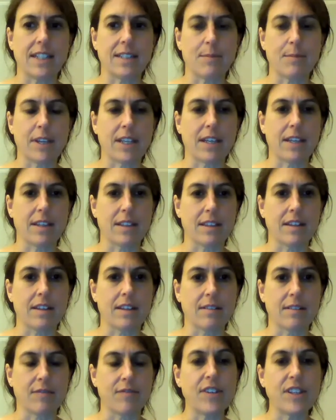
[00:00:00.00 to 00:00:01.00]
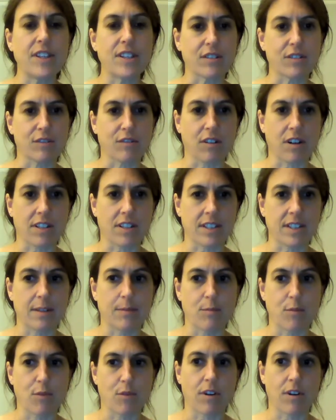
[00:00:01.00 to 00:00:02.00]
take to make it the vehicle
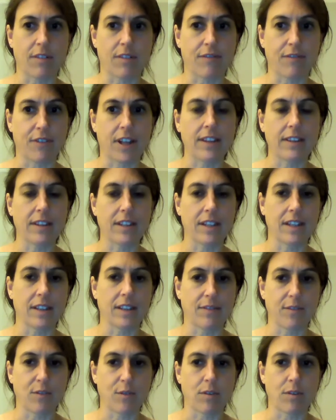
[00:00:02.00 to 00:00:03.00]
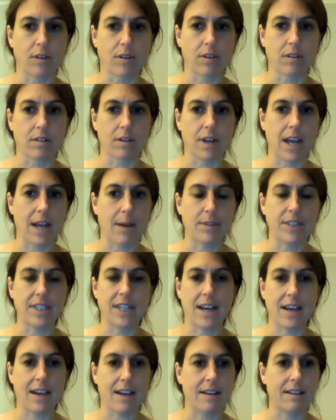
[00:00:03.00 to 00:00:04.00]
crossing more friendly for
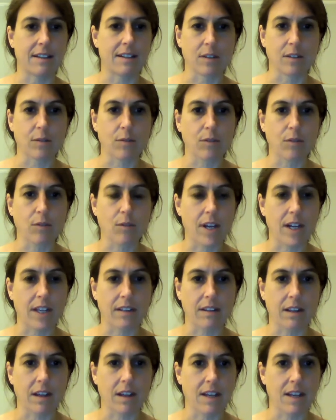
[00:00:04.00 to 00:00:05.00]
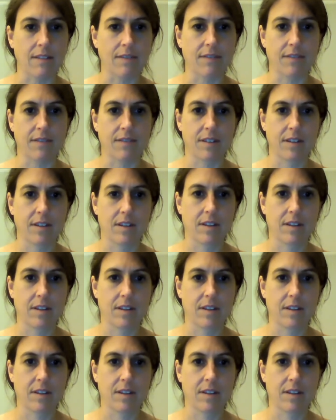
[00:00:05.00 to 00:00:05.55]
habitat and aquatic life.